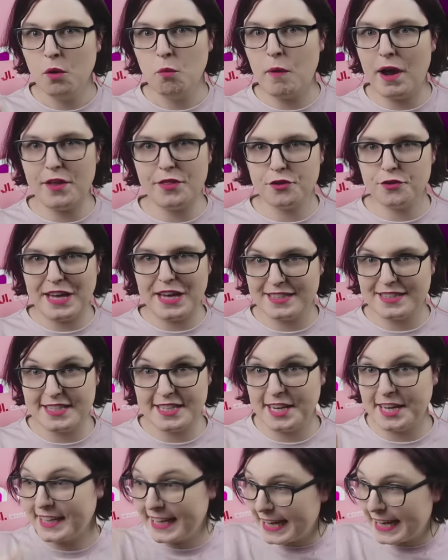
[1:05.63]
whether that's
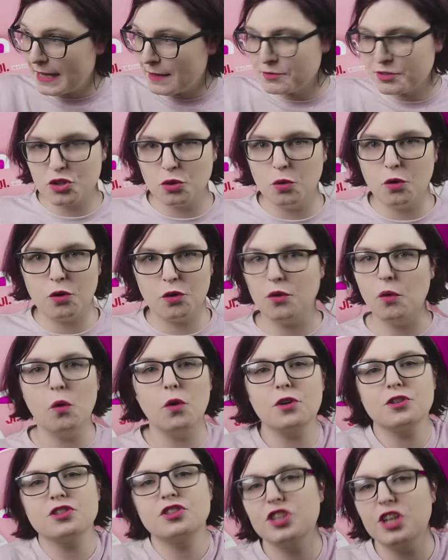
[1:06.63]
in a game store
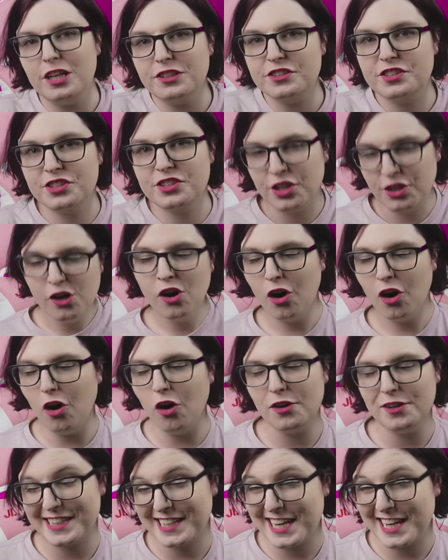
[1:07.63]
or just
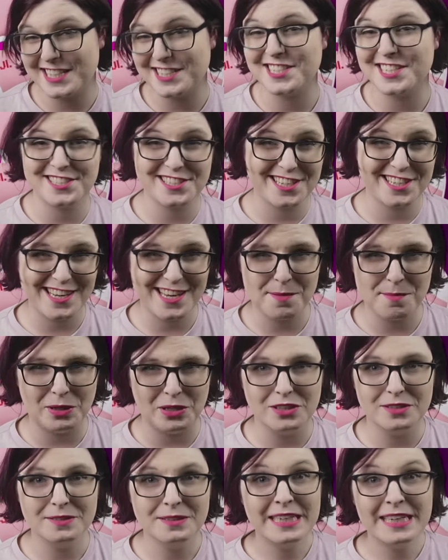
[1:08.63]
on a kitchen
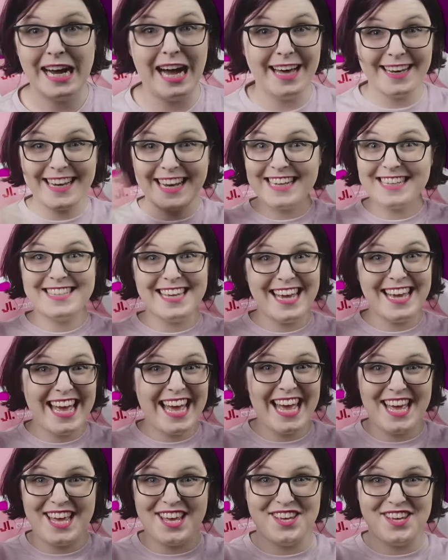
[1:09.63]
table. And I
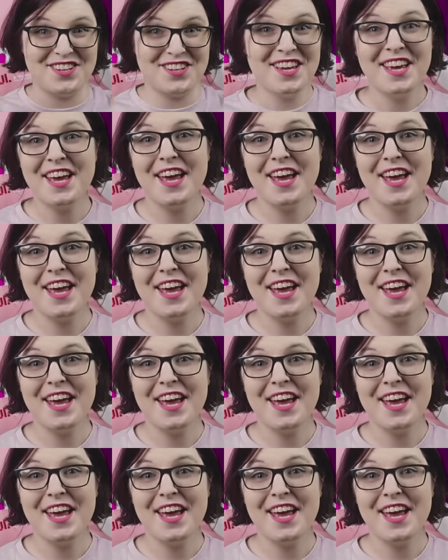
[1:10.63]
did.